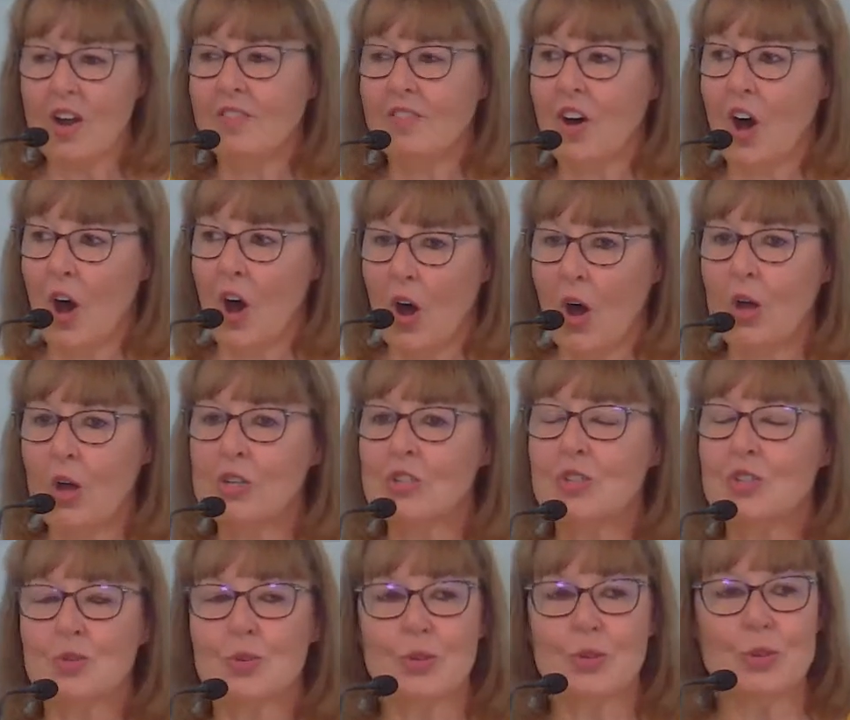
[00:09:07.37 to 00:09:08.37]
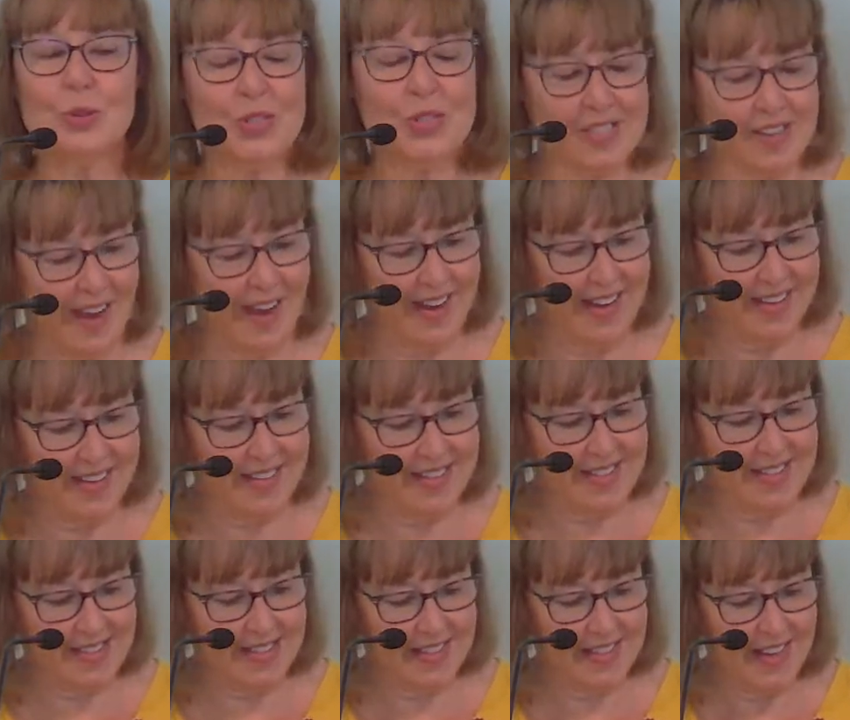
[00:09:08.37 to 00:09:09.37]
of all true
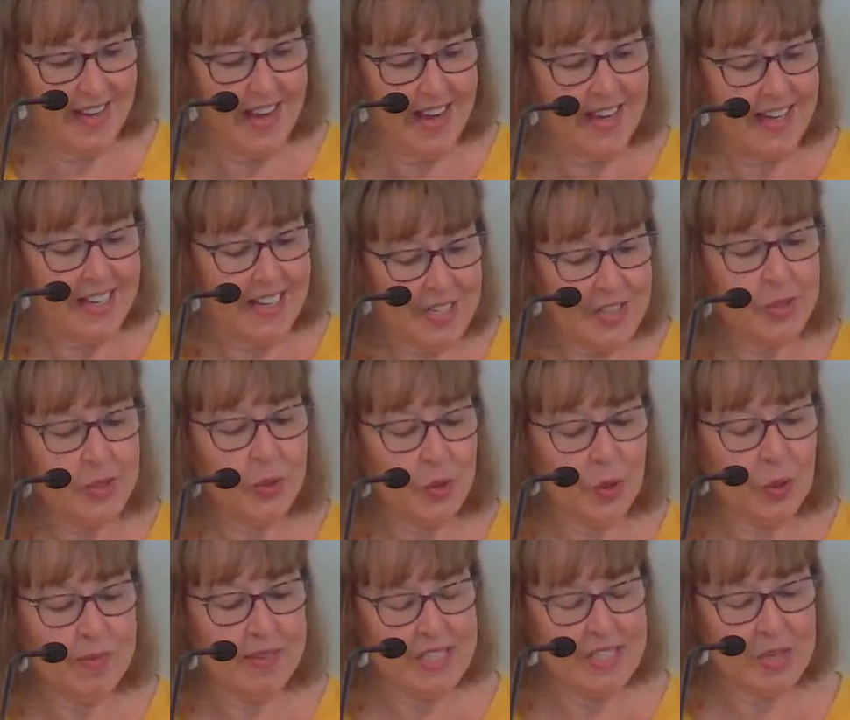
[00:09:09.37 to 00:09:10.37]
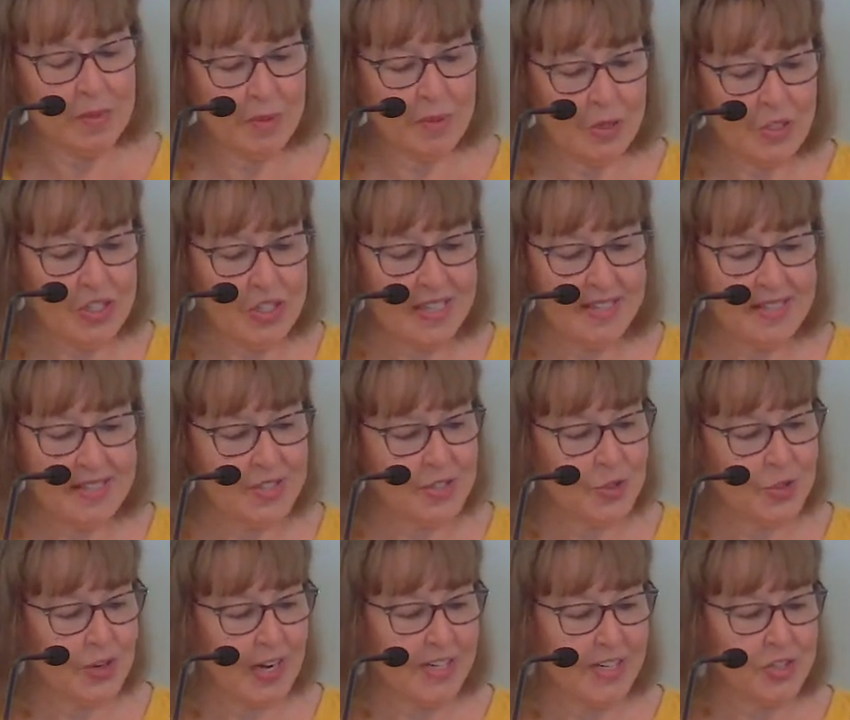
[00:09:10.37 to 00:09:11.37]
science. He to whom this emotion is a
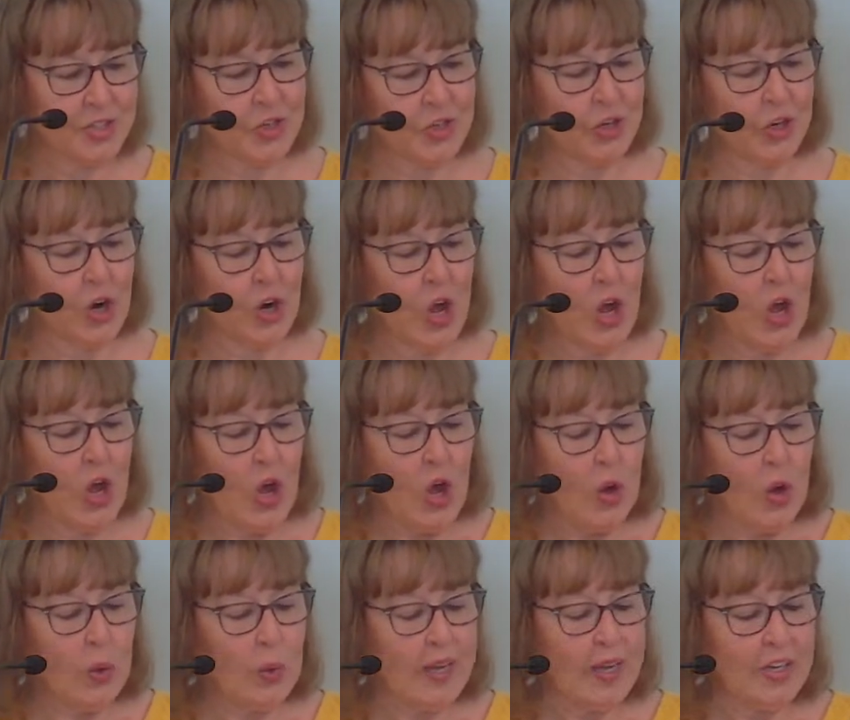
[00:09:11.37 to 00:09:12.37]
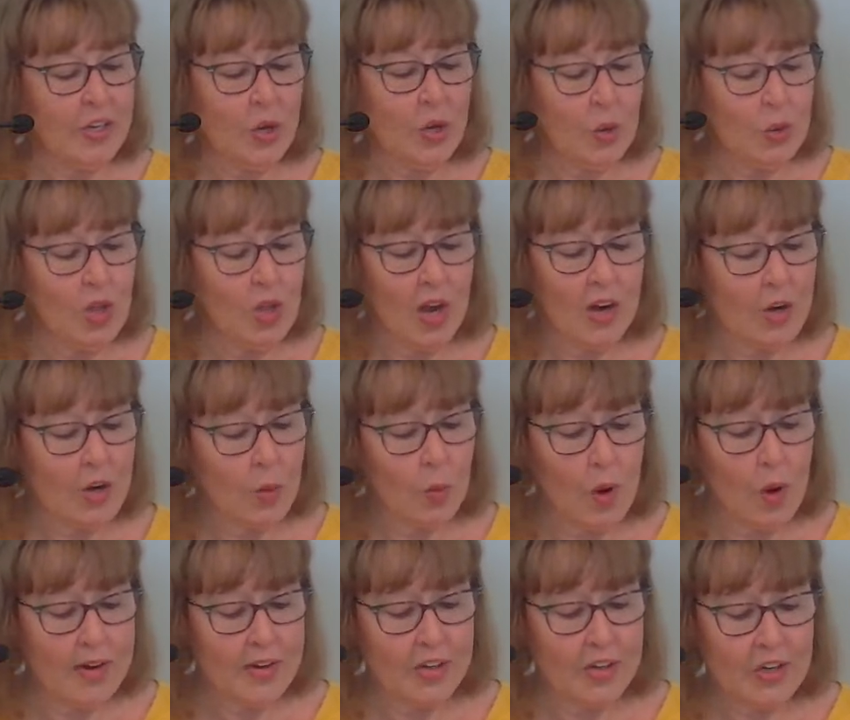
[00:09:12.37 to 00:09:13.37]
stranger who can no longer
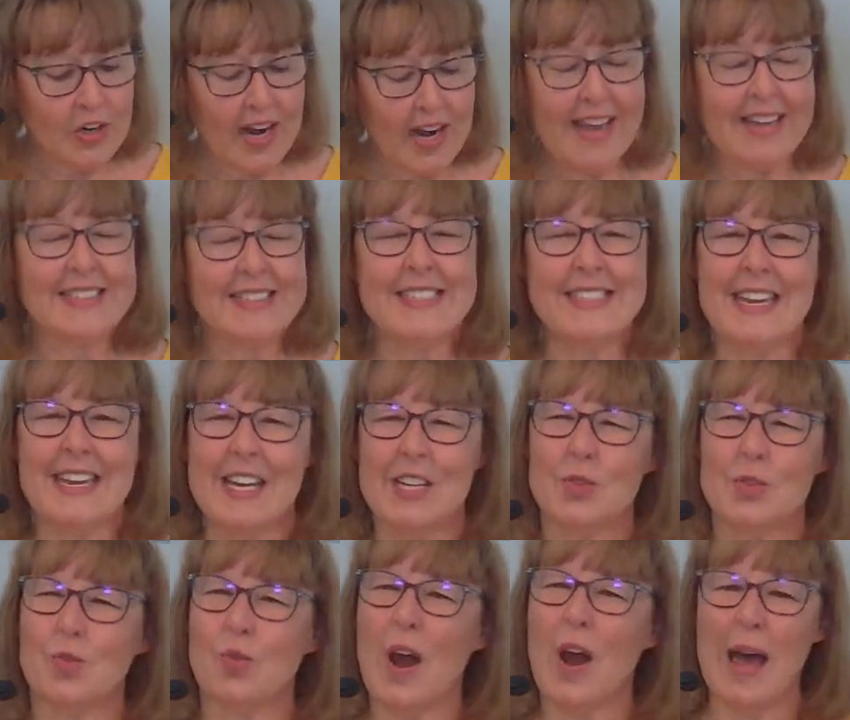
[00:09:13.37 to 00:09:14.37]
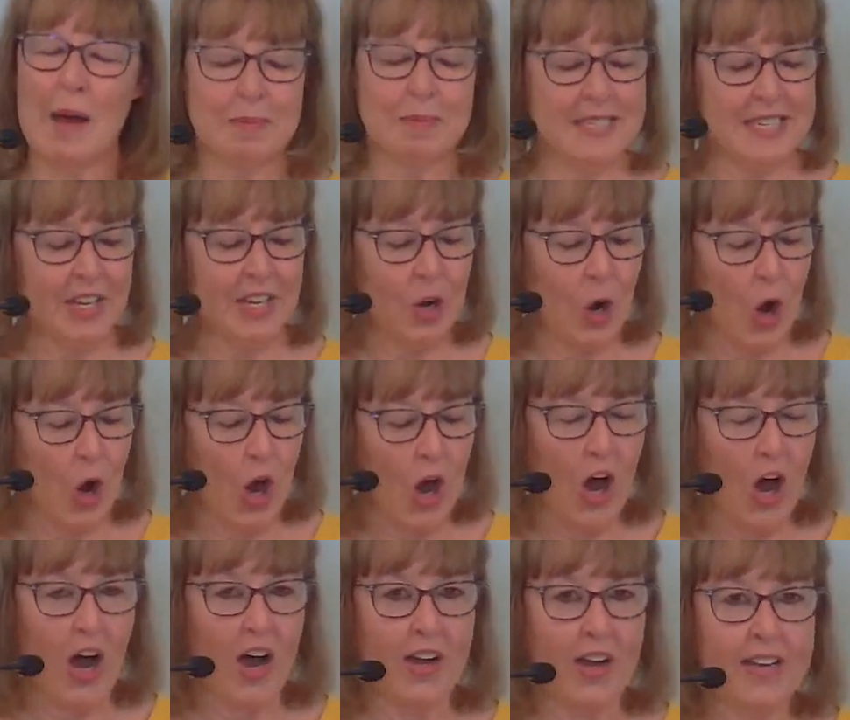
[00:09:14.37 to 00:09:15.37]
wonder and stand wrapped in
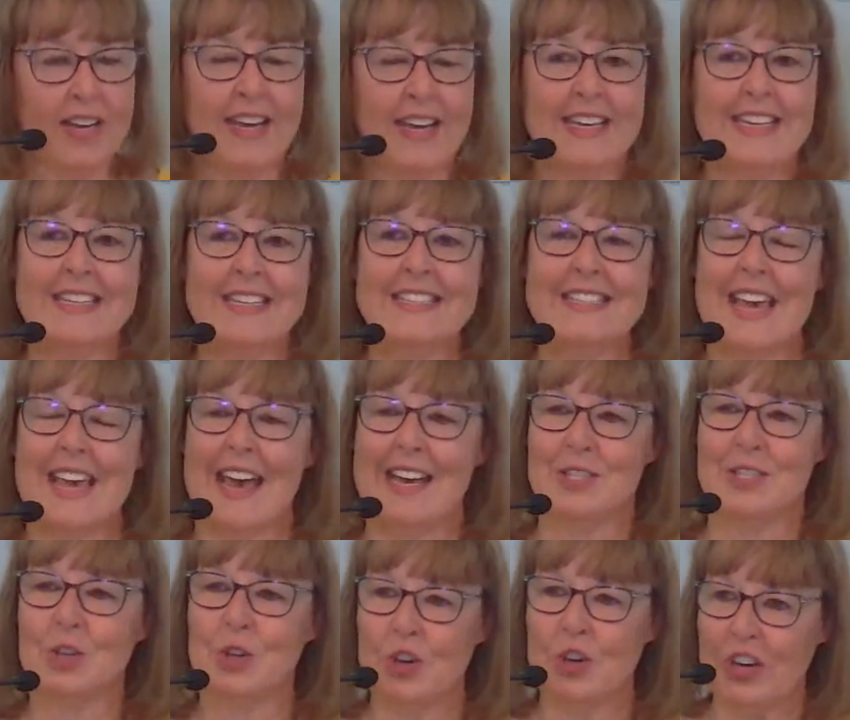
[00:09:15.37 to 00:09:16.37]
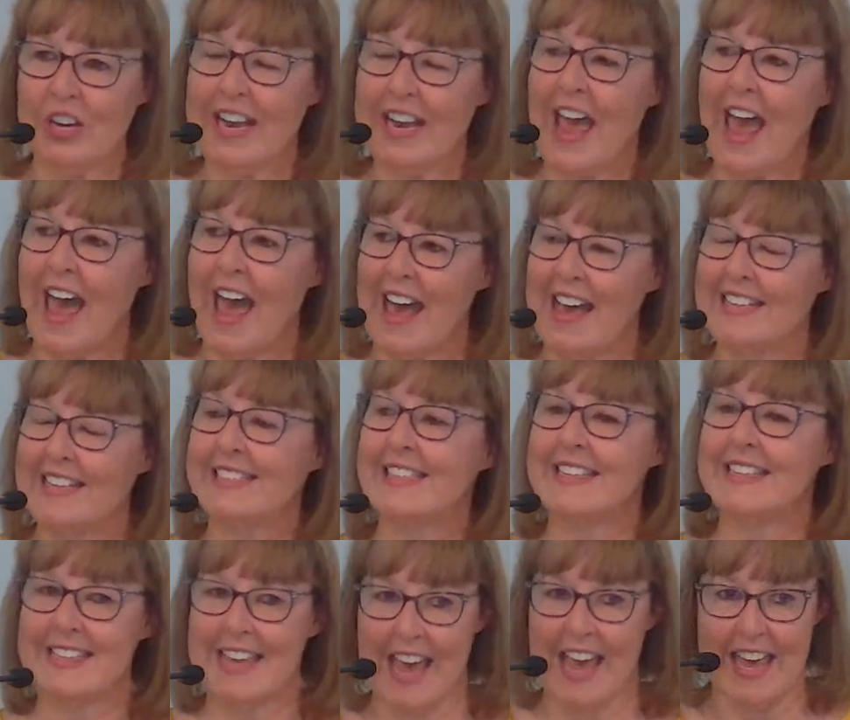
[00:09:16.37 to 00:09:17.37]
awe is as good as
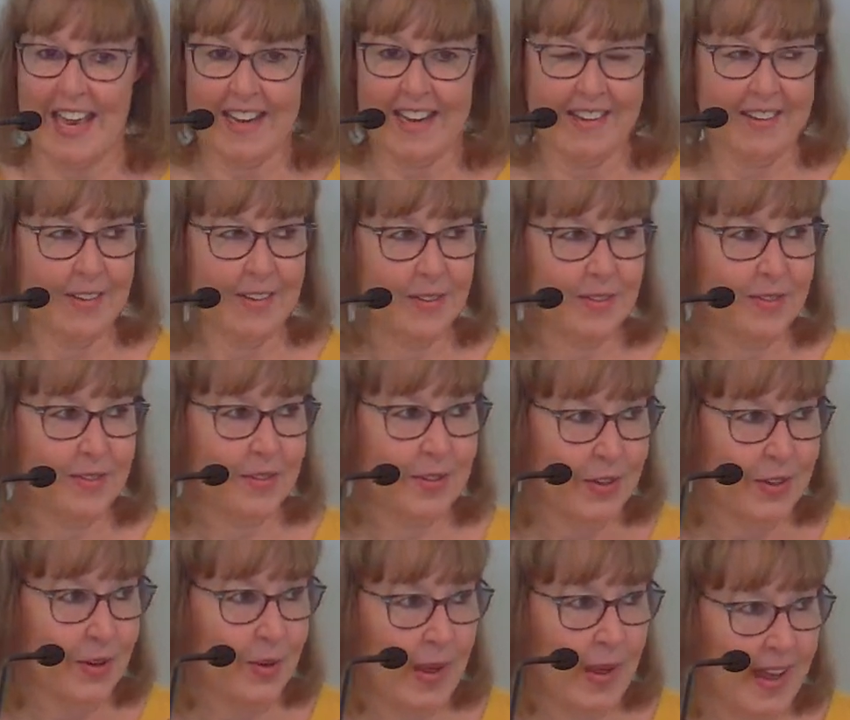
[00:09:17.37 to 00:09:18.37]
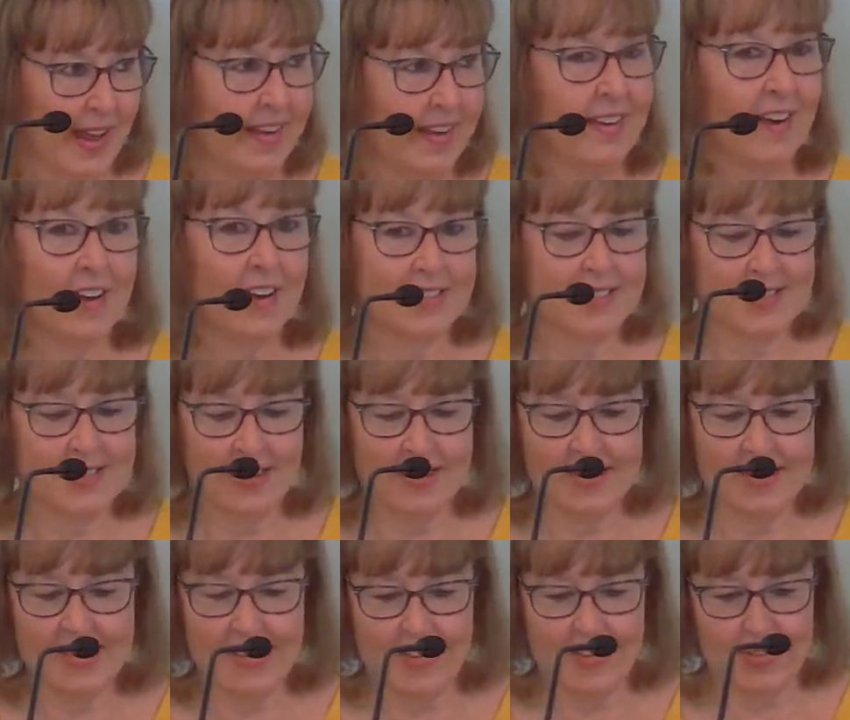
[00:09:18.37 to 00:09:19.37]
dead. Okay?
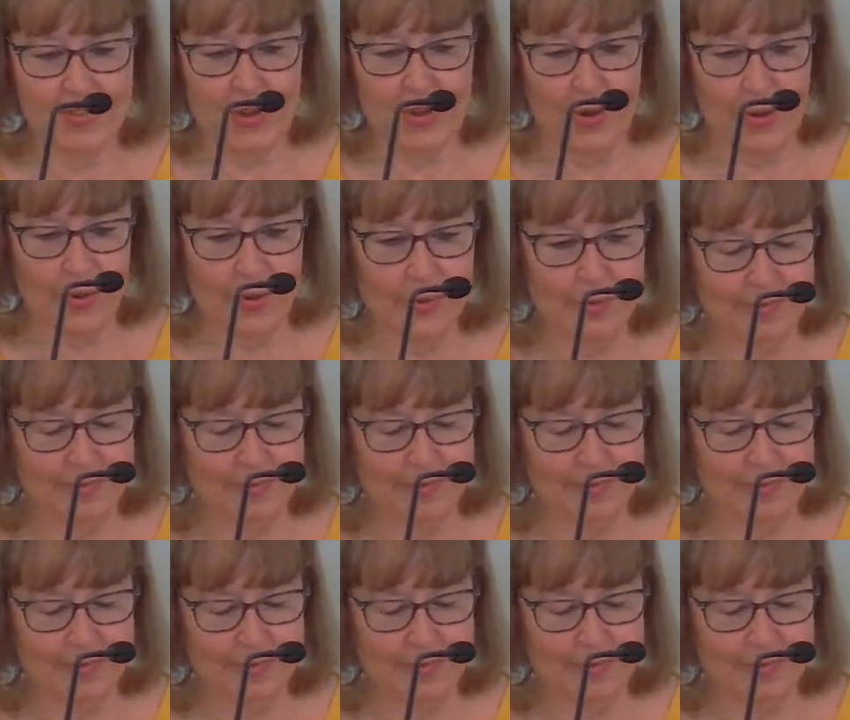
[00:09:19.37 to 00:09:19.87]
Einstein says so.